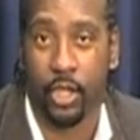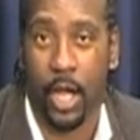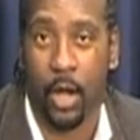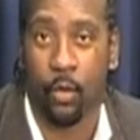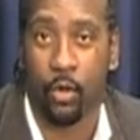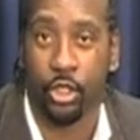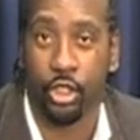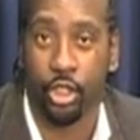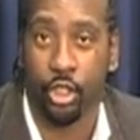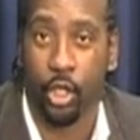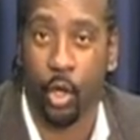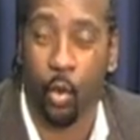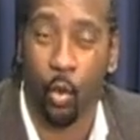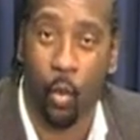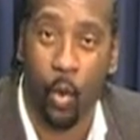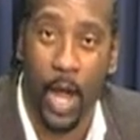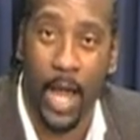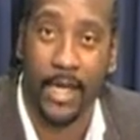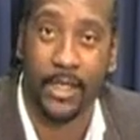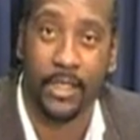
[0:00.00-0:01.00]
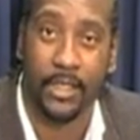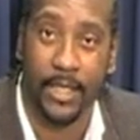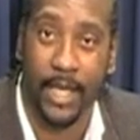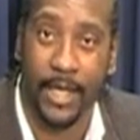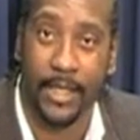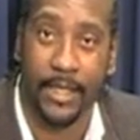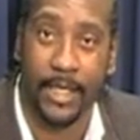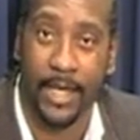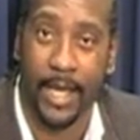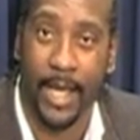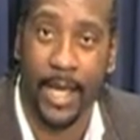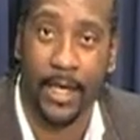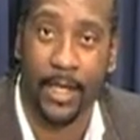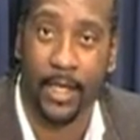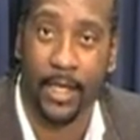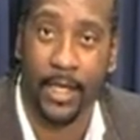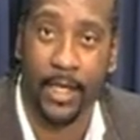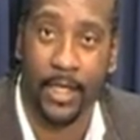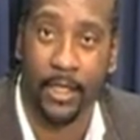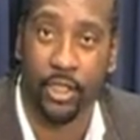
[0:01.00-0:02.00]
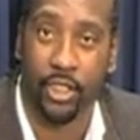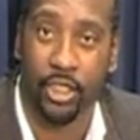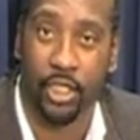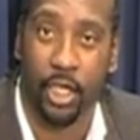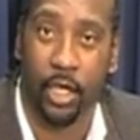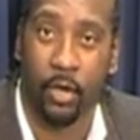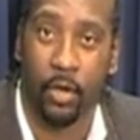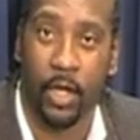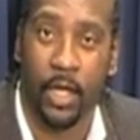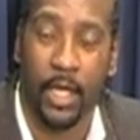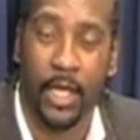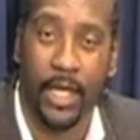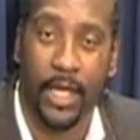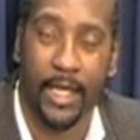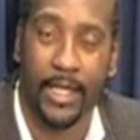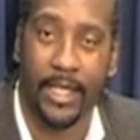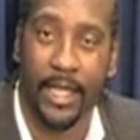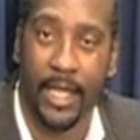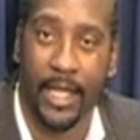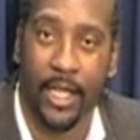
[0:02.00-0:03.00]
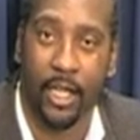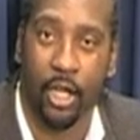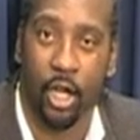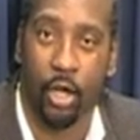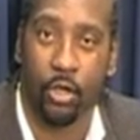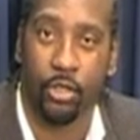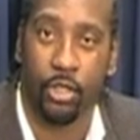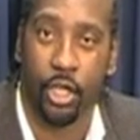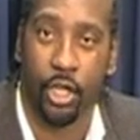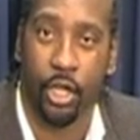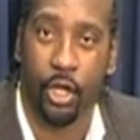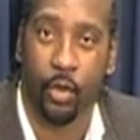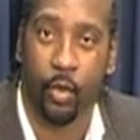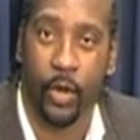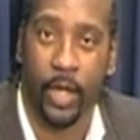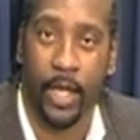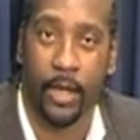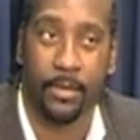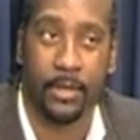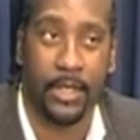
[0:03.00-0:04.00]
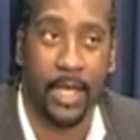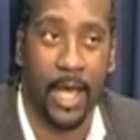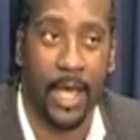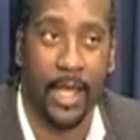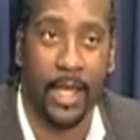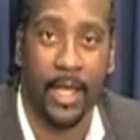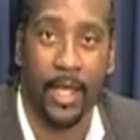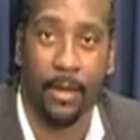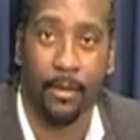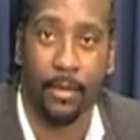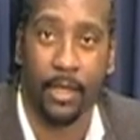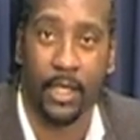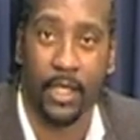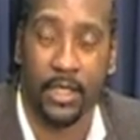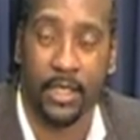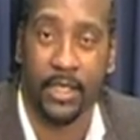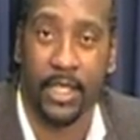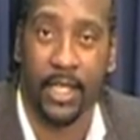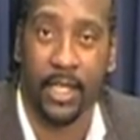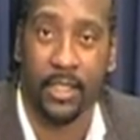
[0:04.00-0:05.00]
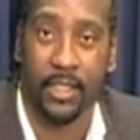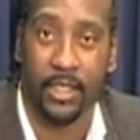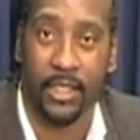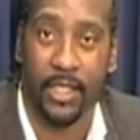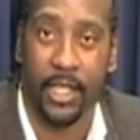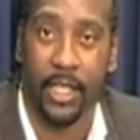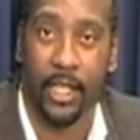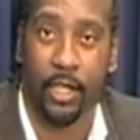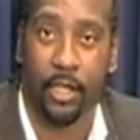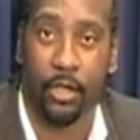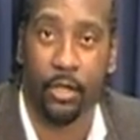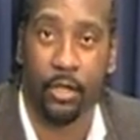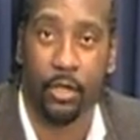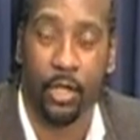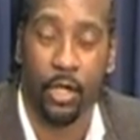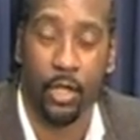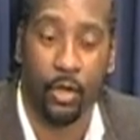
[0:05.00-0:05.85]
I want you to watch that Deanna Lynn show and then go to her website, because they're still,